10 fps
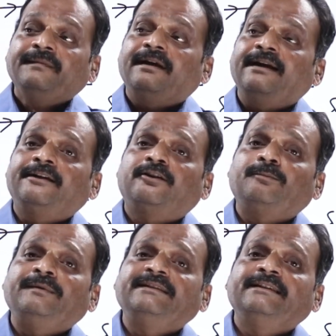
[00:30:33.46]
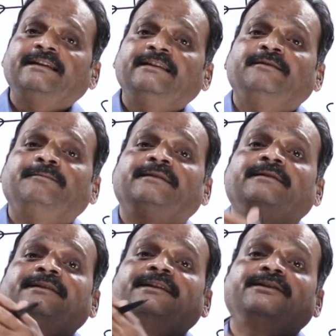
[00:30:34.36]
Entropy is increasing means
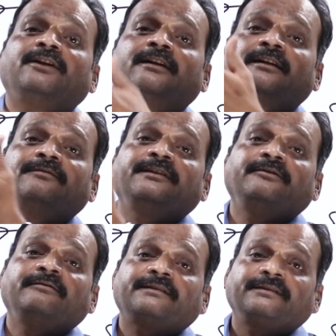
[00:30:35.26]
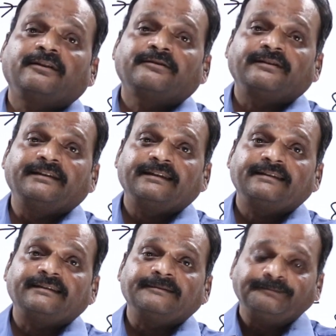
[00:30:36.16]
disorder of the universe is also
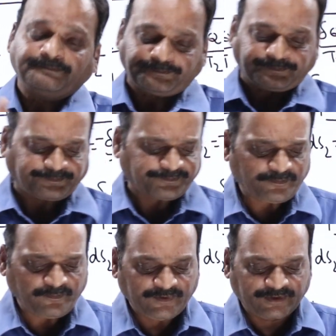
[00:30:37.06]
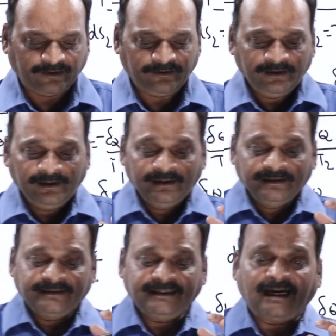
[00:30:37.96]
increasing. So
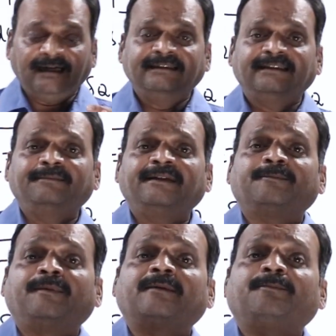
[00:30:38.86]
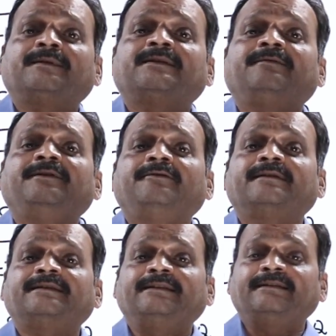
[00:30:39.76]
the ultimate purpose of the
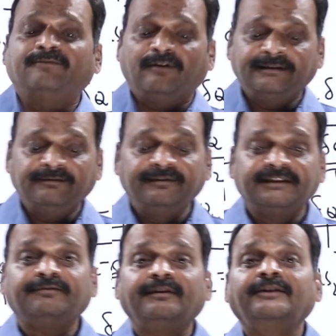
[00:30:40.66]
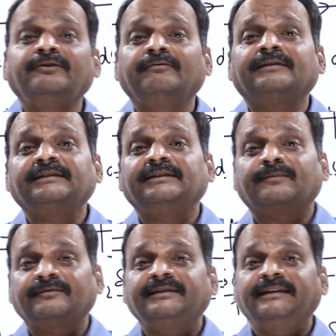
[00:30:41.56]
universe is in which way universe is
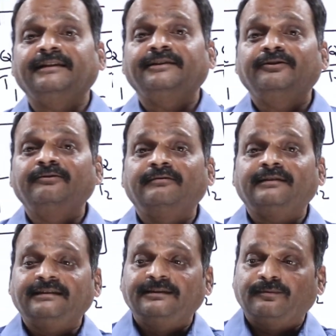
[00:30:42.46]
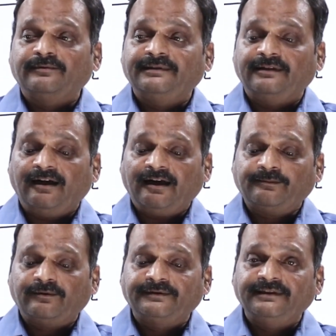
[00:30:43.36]
proceeding. Universe is
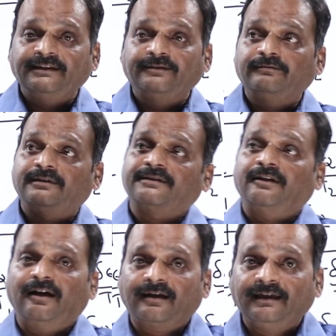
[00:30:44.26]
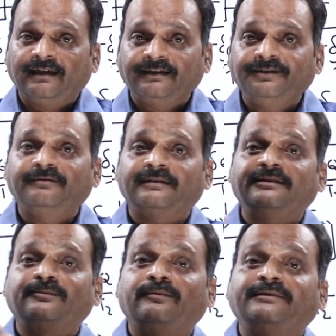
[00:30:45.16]
not proceeding towards order. Universe
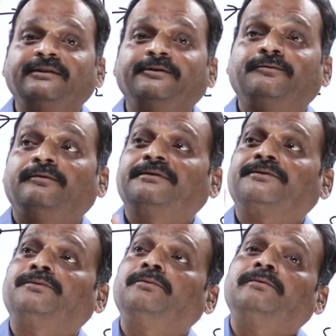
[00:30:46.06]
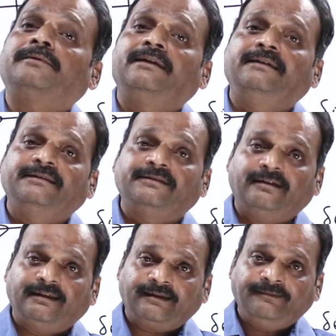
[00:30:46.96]
is proceeding towards total
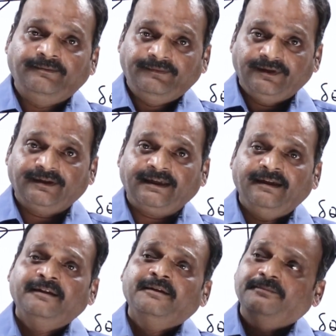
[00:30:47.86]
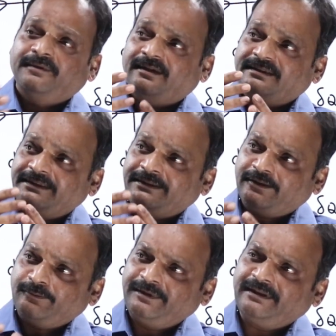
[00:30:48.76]
disorder. Okay, because
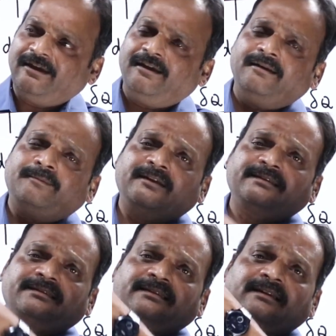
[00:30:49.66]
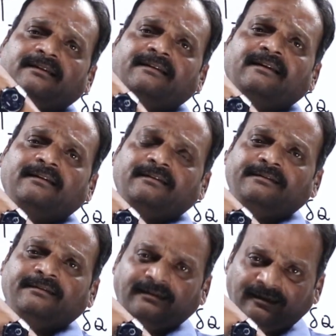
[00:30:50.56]
entropy, all processes
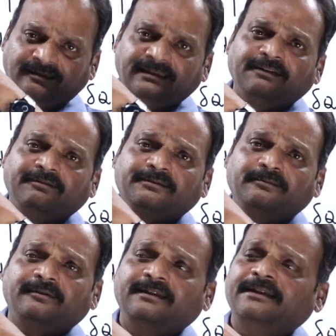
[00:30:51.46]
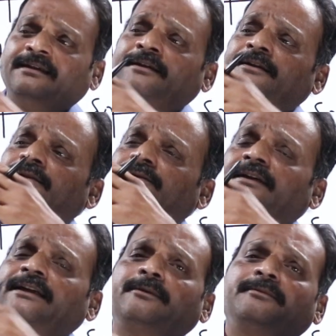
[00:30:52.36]
are irreversible only. So
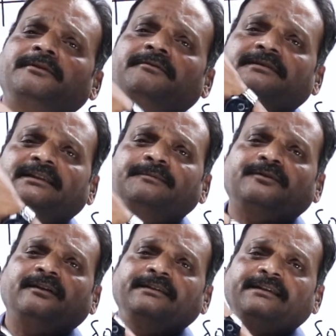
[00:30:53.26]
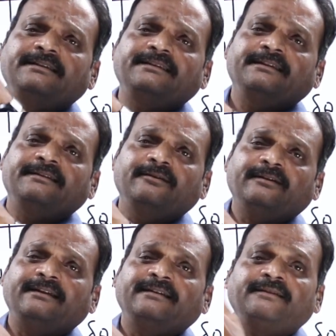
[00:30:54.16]
entropy of the universe keeps on increasing.
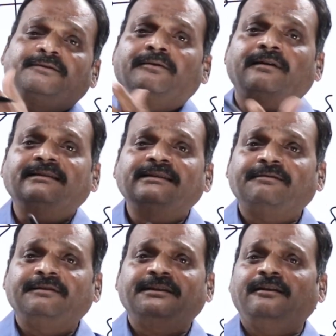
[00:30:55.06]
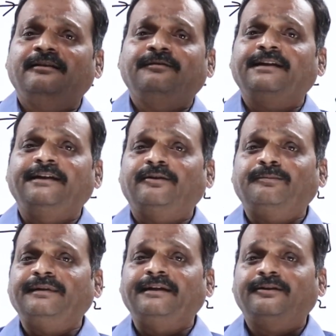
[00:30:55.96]
Okay, there is no conservation law for
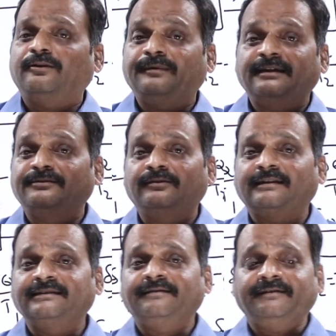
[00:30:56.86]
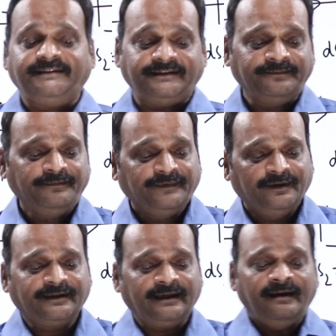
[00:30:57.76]
entropy. Entropy has no conservation.
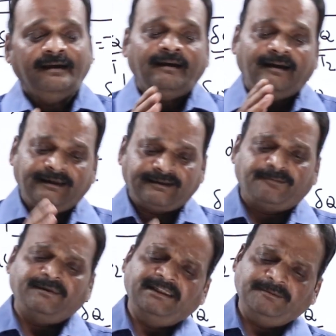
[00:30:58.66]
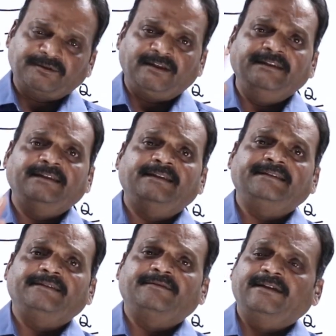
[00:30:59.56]
Okay, entropy keeps on
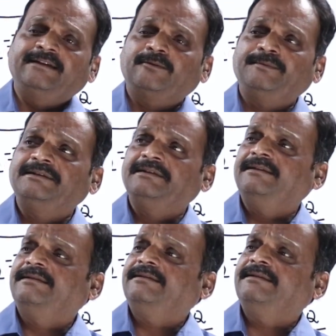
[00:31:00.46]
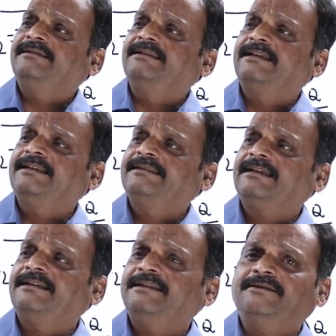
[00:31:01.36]
increasing. So entropy is increasing
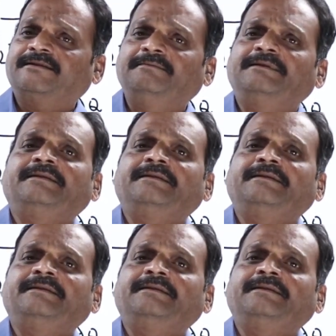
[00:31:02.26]
continuously means